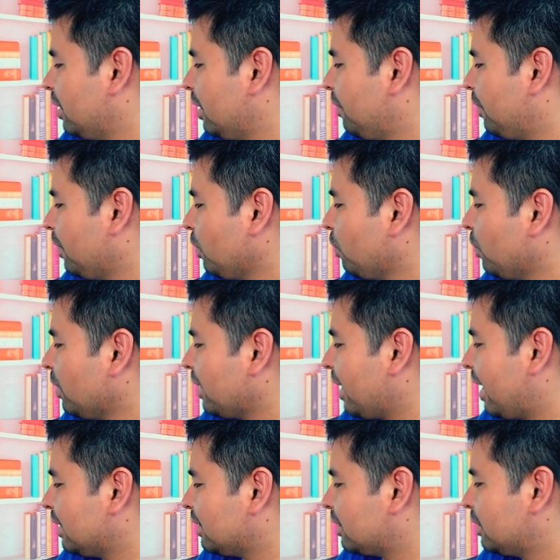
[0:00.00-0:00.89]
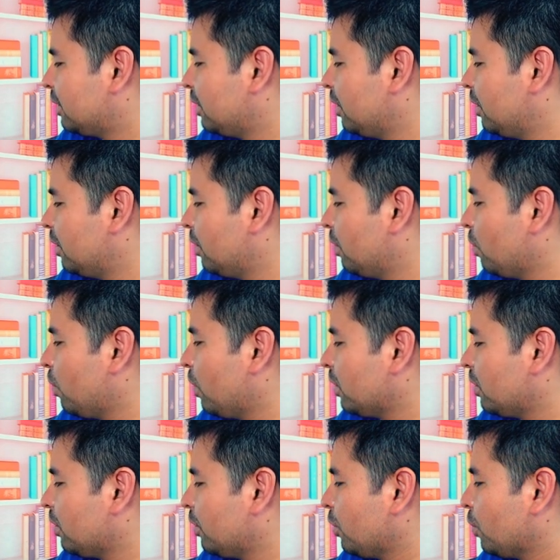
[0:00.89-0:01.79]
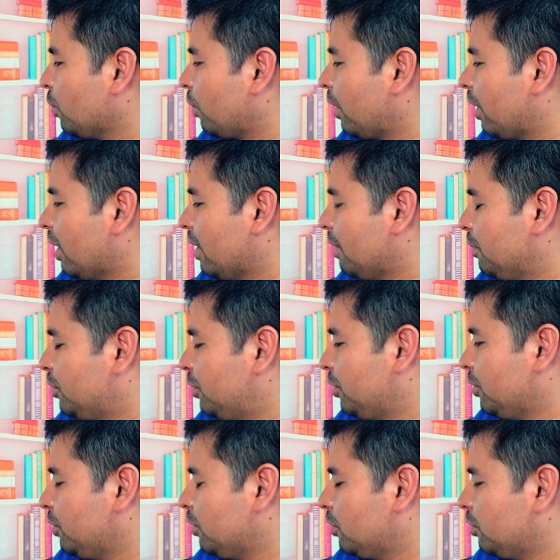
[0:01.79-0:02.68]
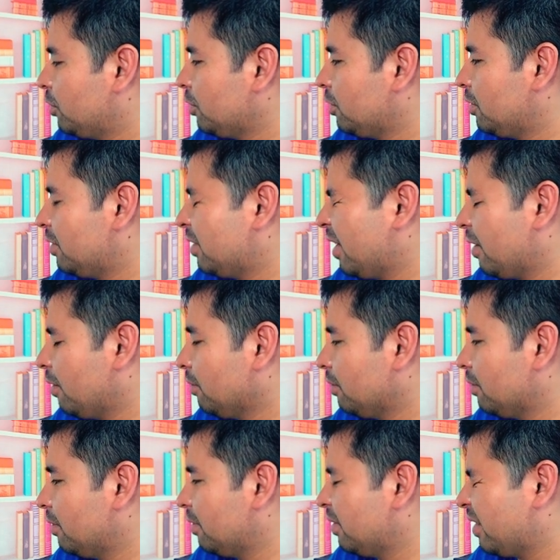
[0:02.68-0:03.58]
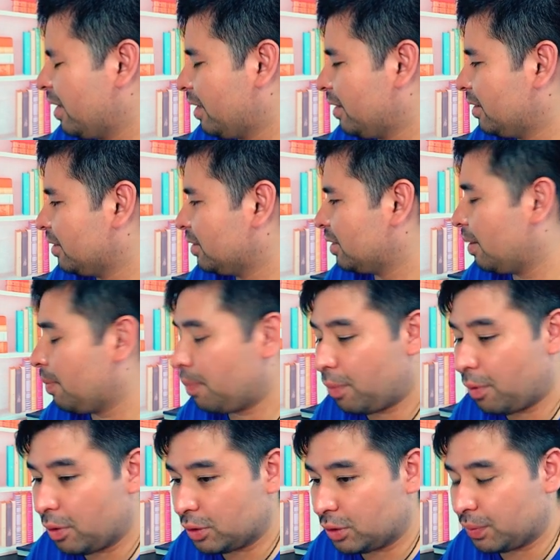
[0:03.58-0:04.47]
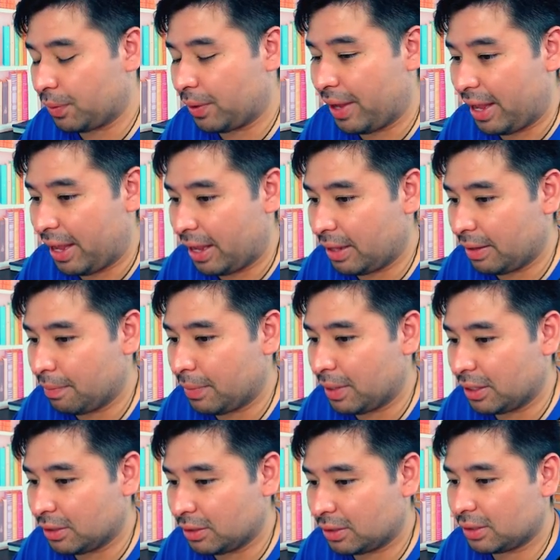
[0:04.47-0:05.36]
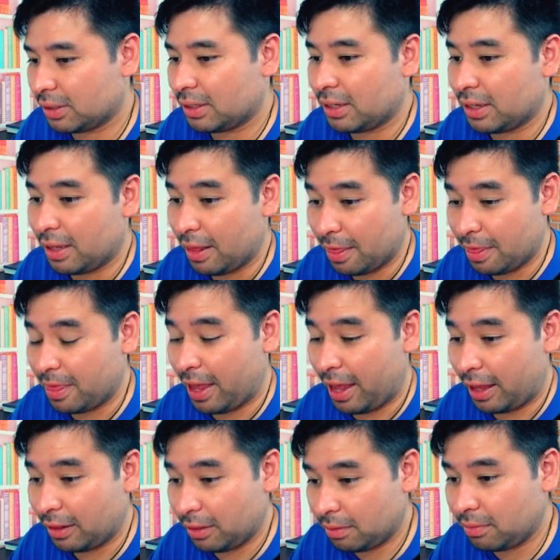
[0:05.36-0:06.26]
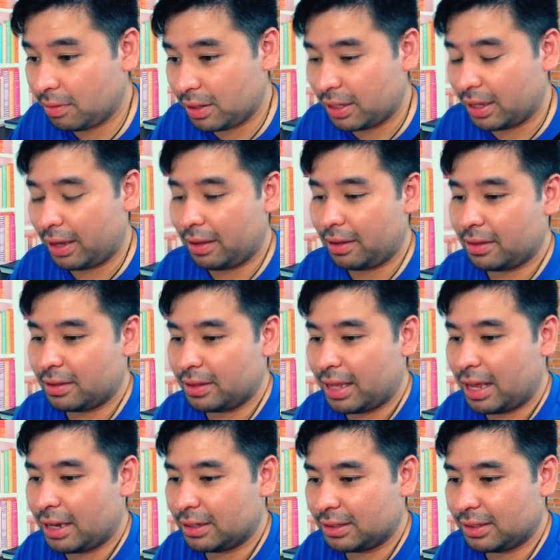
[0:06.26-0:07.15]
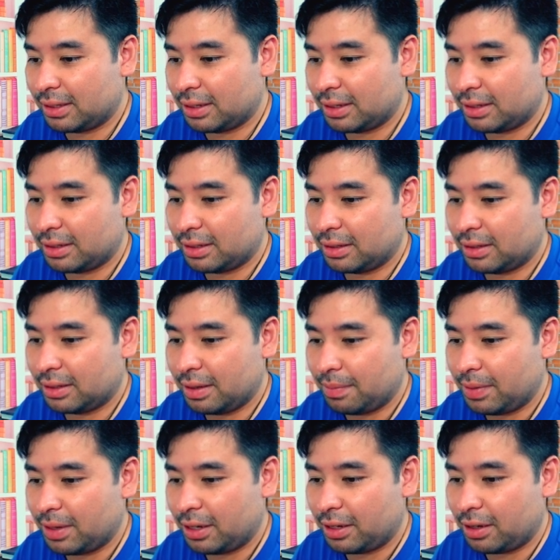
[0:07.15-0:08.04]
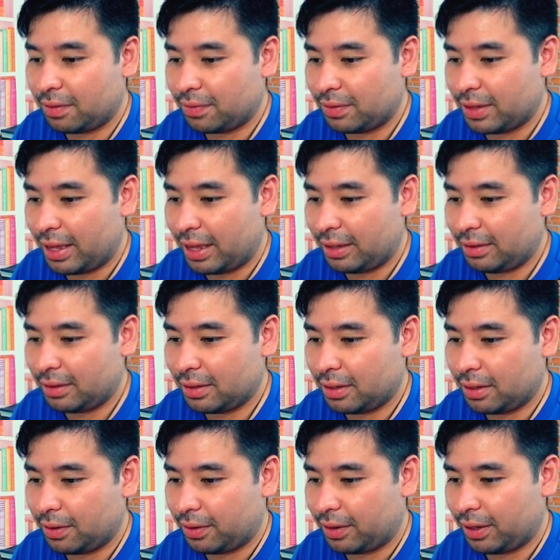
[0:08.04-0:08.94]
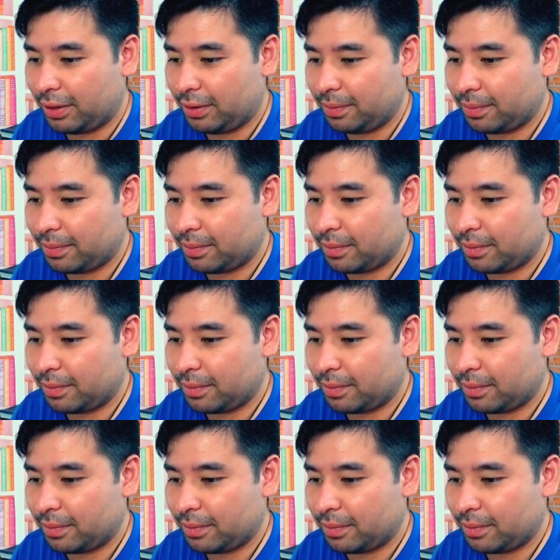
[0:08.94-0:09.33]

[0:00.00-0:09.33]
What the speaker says: If anyone asks what you are up to, just tell, yeah, this apostrophe N means then, yeah, that is the meaning of that, okay?